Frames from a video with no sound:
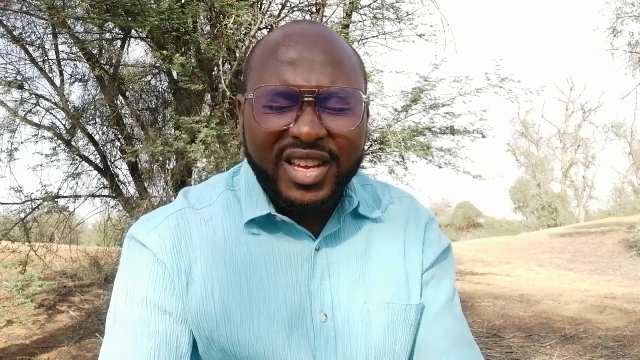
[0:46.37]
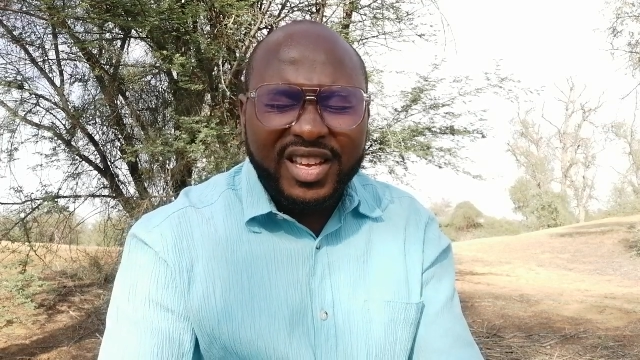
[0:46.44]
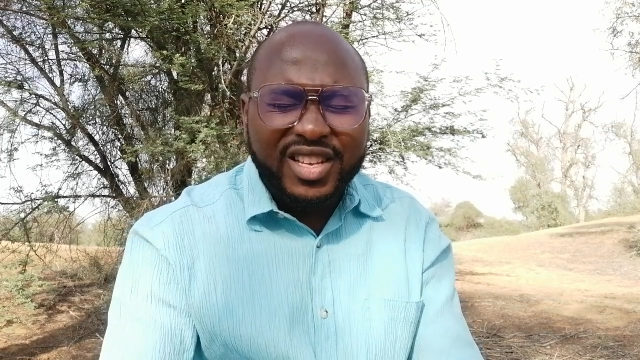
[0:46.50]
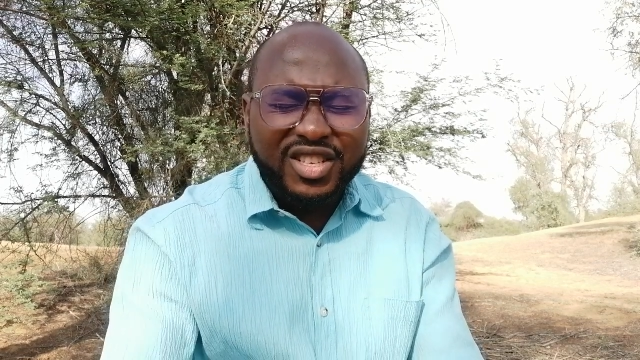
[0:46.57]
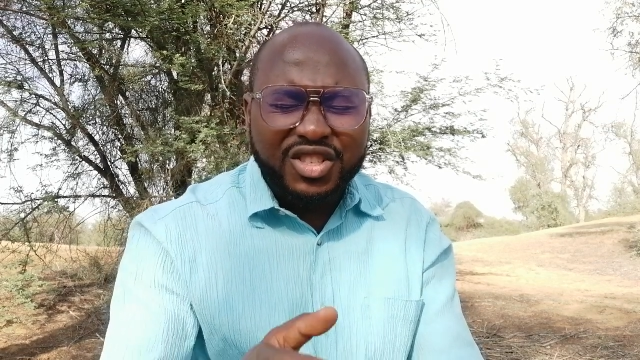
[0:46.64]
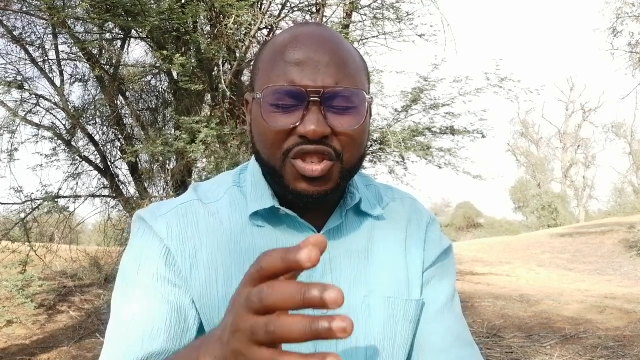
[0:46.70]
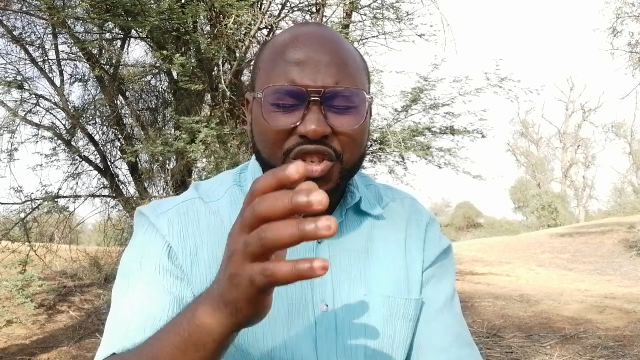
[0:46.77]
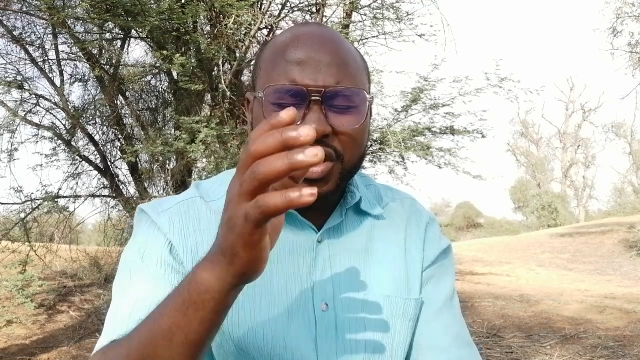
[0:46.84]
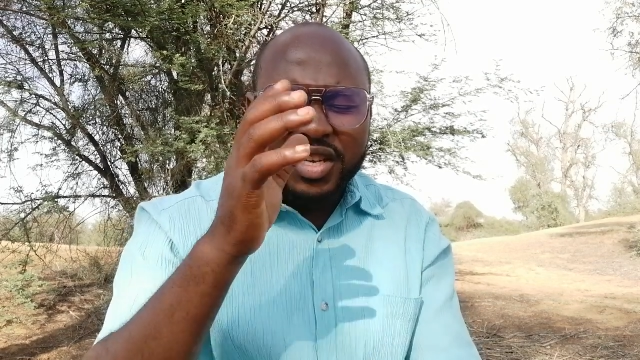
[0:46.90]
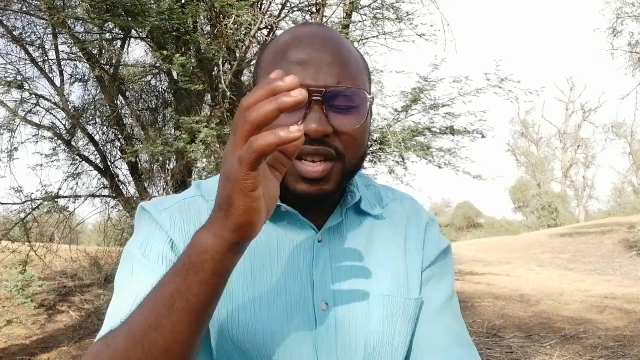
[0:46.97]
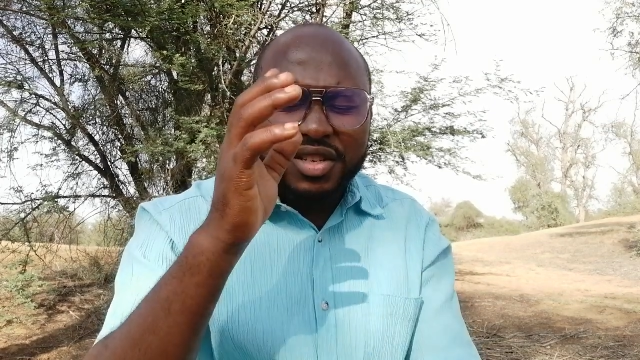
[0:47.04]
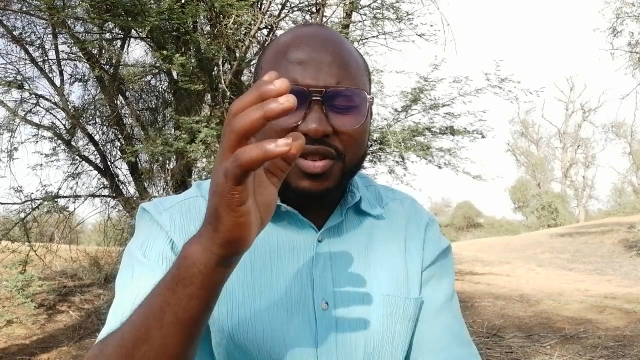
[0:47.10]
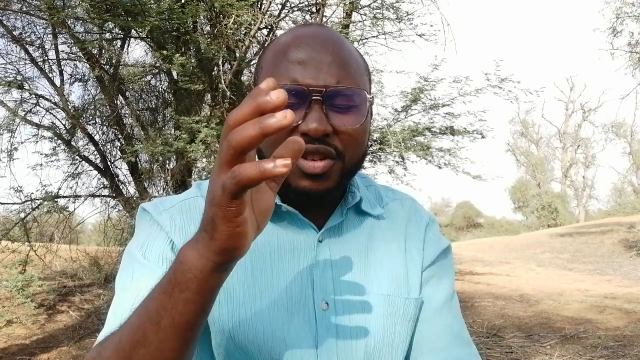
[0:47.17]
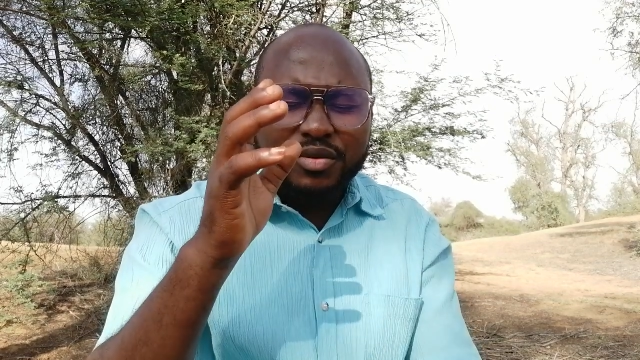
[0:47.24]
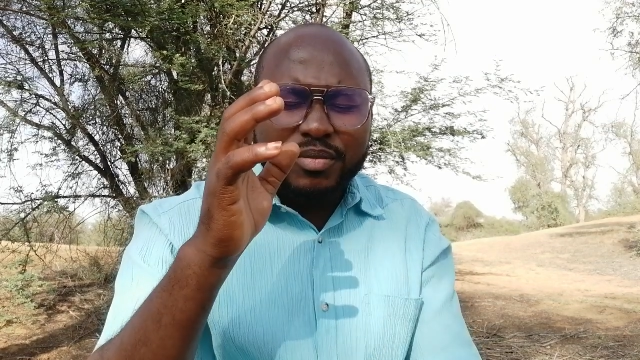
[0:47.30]
in
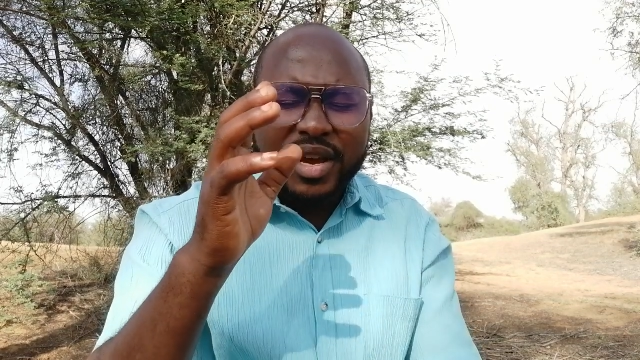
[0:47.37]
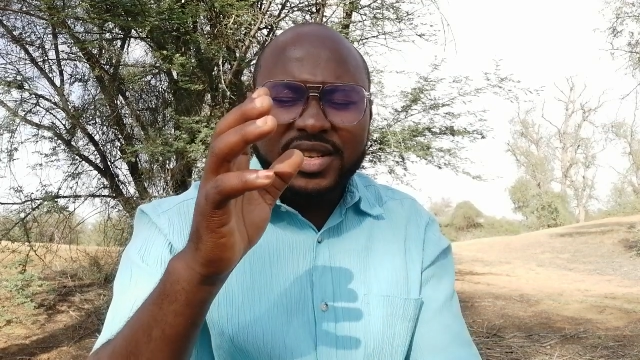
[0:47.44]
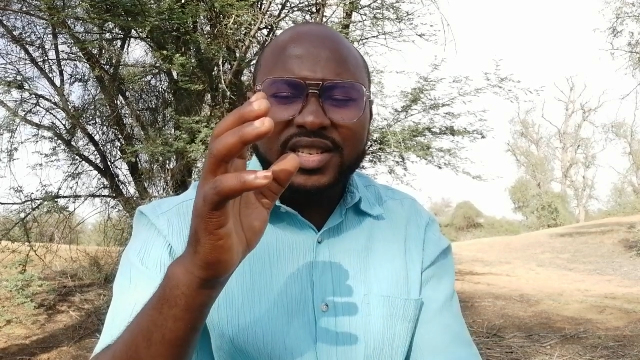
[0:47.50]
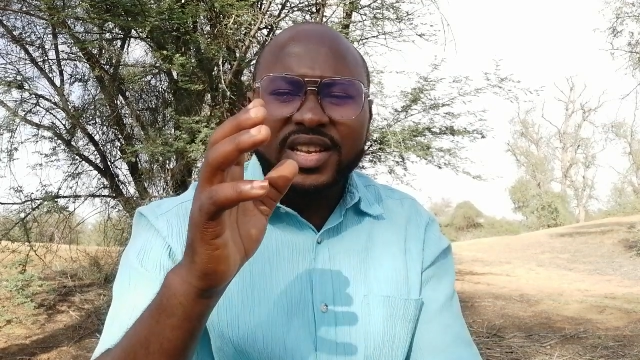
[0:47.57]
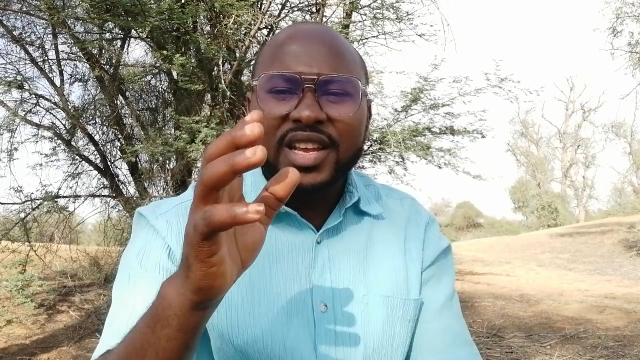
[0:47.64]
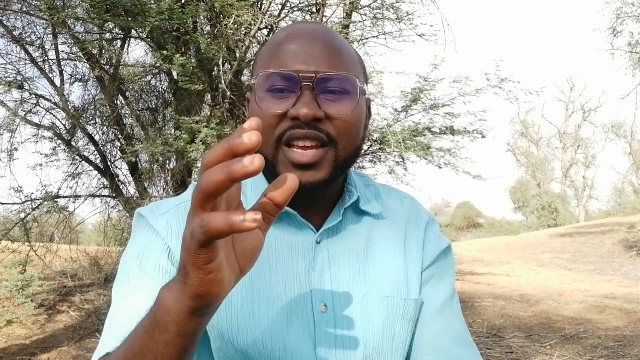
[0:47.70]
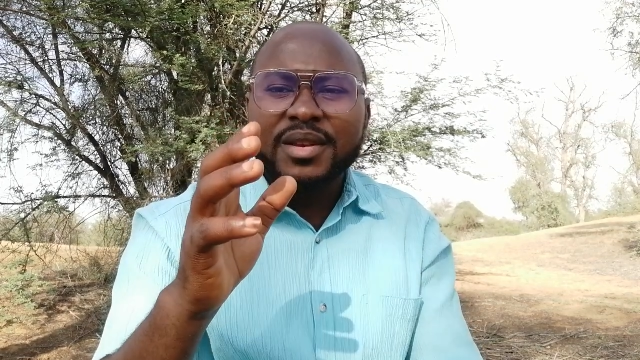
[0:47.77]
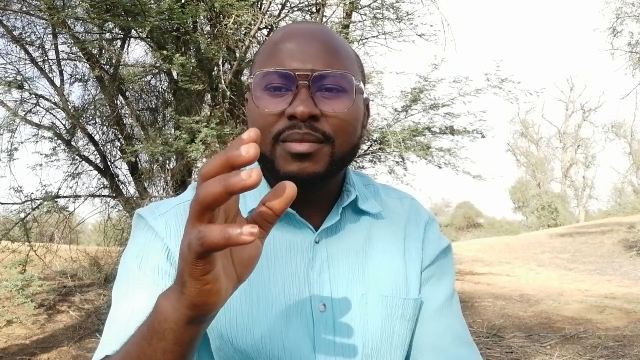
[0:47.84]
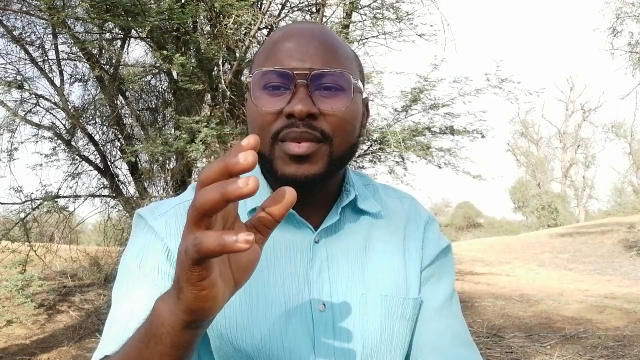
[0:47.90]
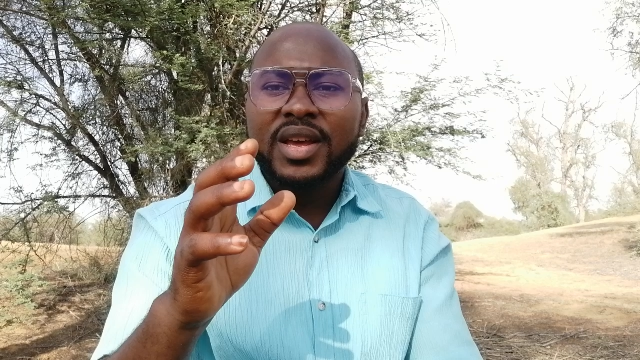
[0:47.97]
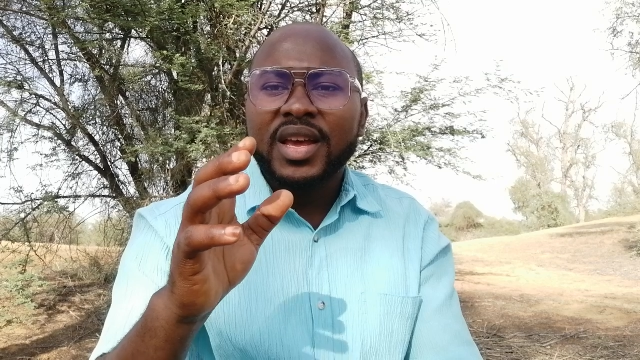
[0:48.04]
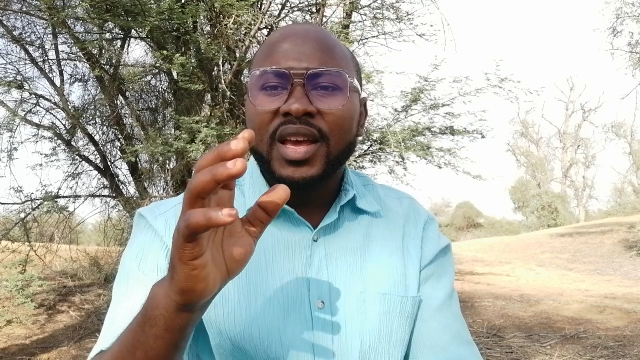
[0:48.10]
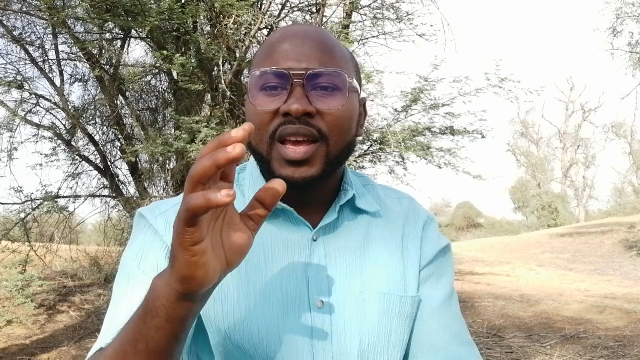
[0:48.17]
Jesus' mighty name.